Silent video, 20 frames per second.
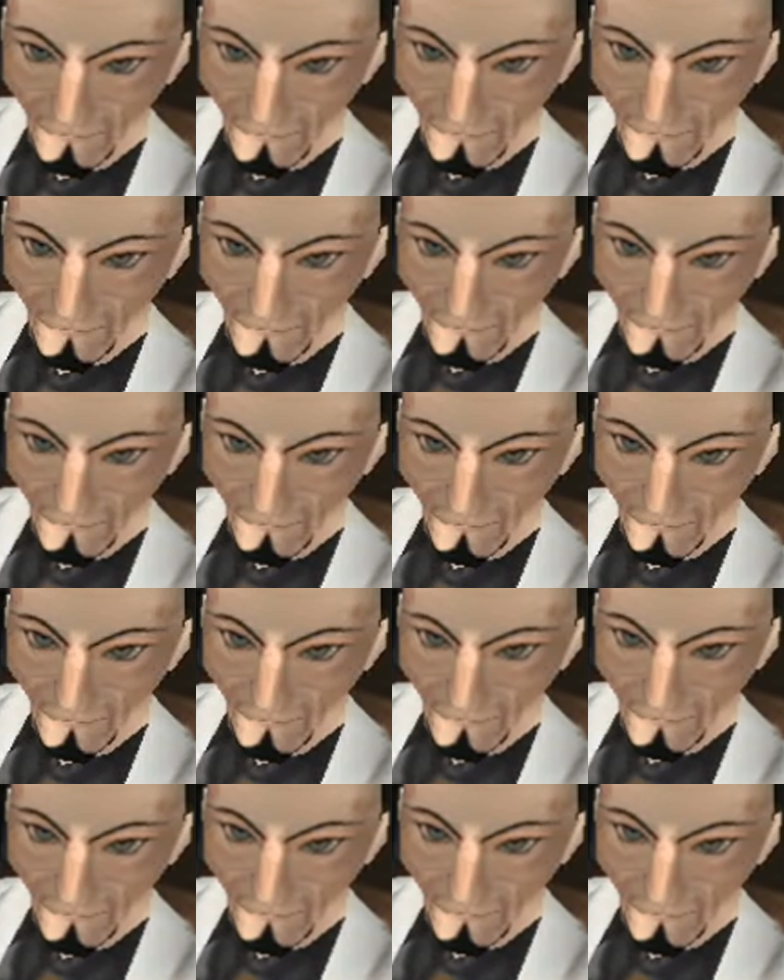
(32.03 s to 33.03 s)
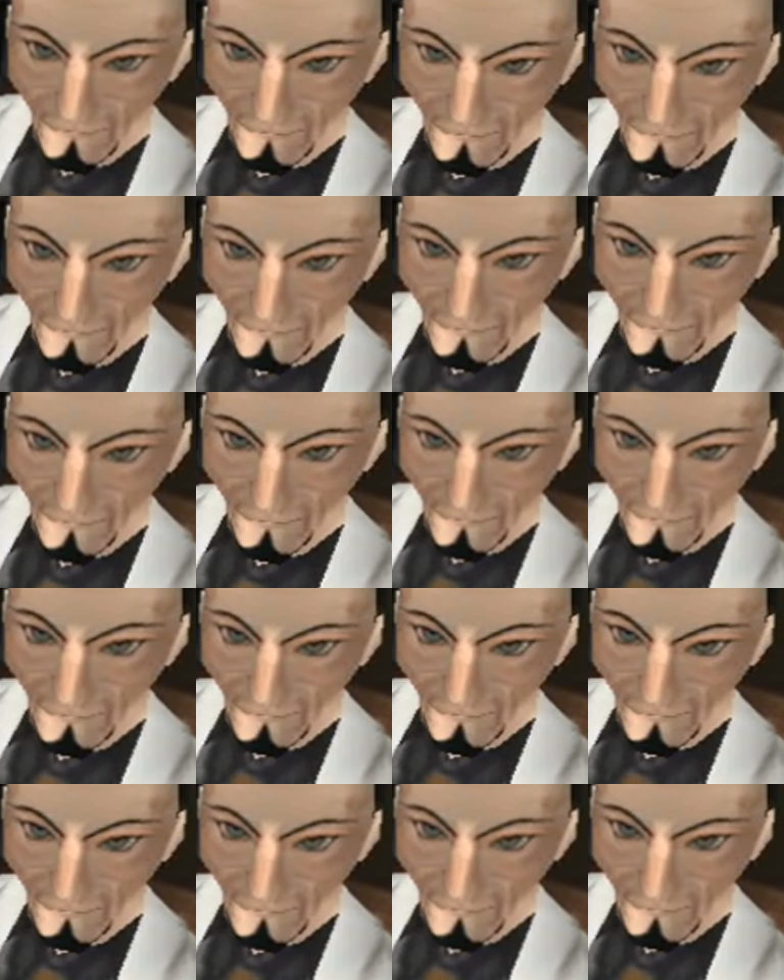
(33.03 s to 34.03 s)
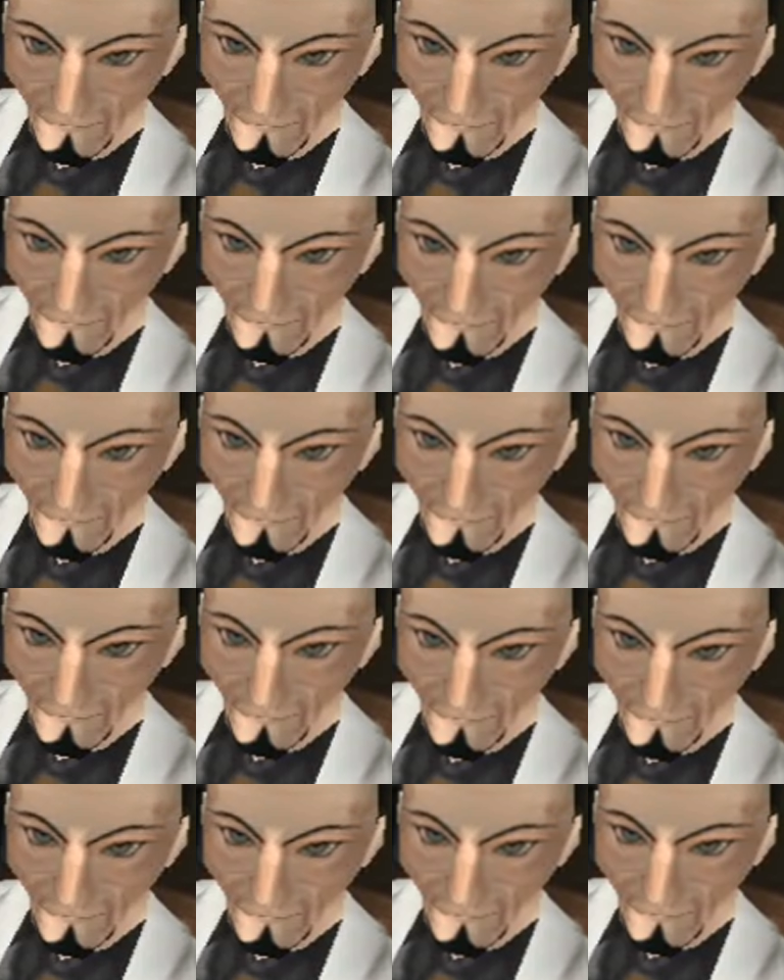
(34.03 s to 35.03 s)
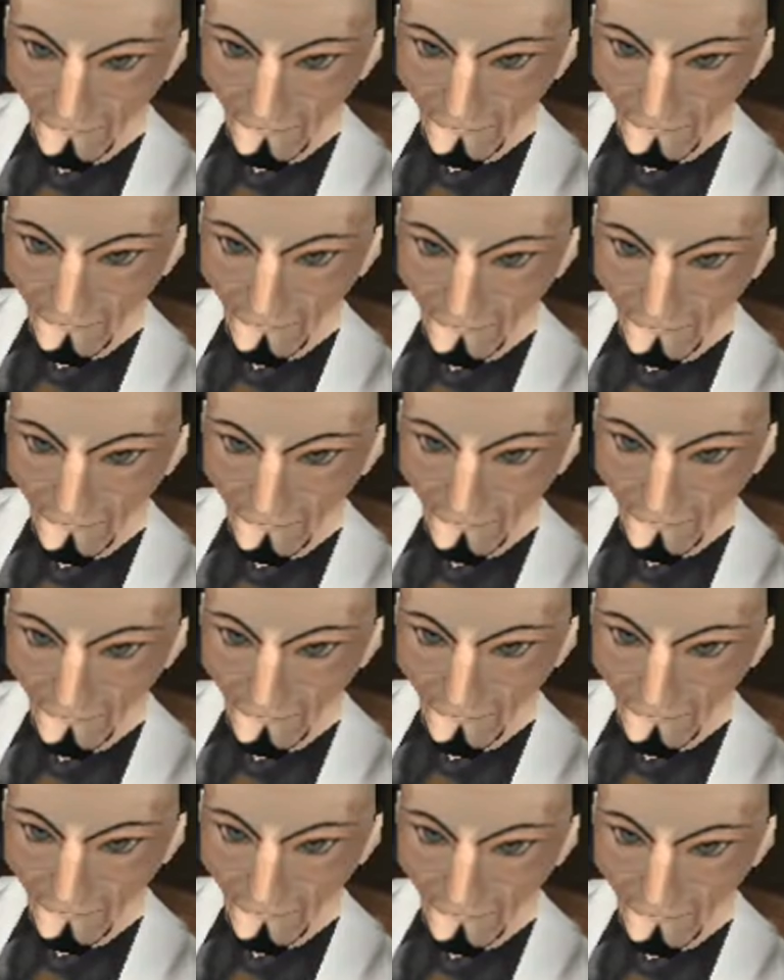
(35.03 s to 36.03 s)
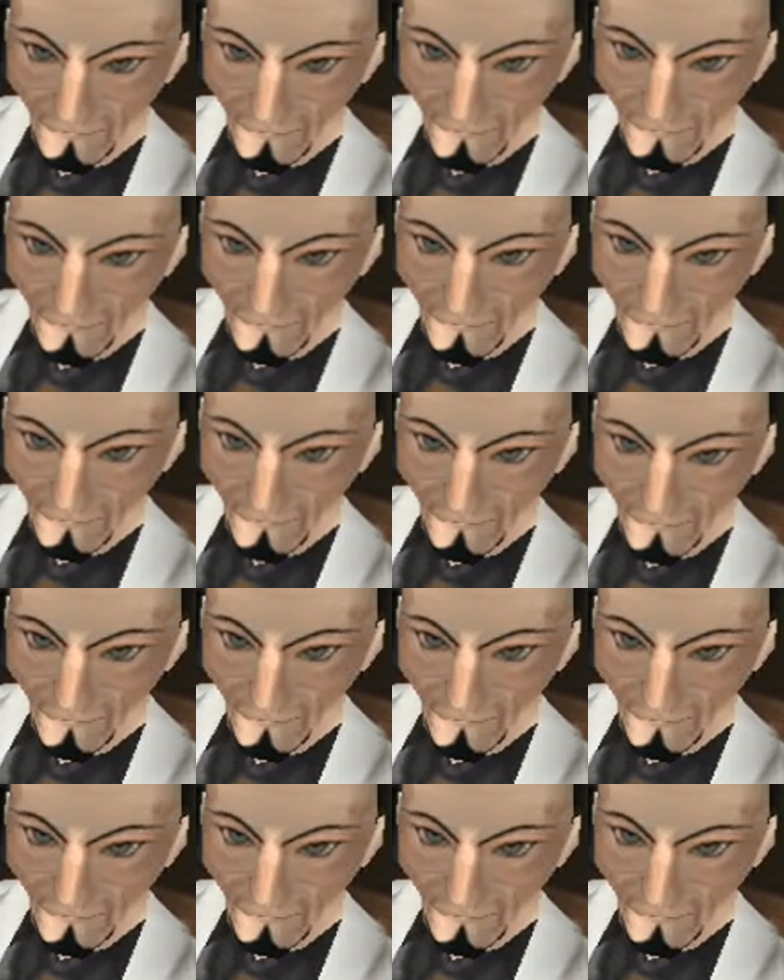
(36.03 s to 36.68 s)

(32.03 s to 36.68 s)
No one is speaking in this clip.